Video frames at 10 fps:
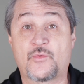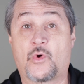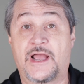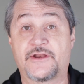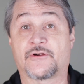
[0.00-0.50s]

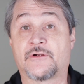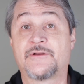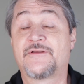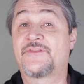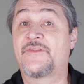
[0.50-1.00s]
wider
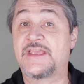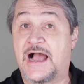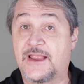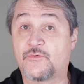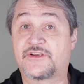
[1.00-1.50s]
than the
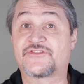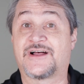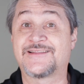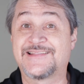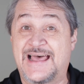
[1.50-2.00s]
IRIX
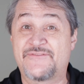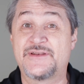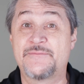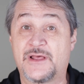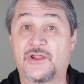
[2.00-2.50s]

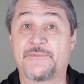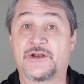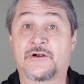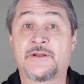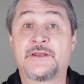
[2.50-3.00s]
11
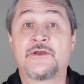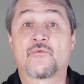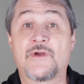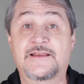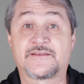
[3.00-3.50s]
millimeter
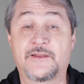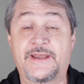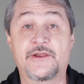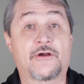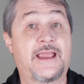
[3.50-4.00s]

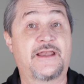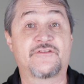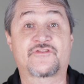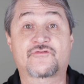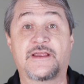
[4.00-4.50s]
rectilinear, and
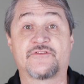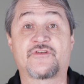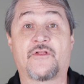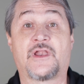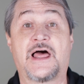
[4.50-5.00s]
it straightens
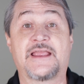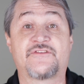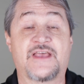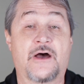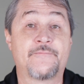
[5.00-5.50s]
all the
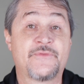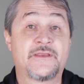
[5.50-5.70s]
lines out.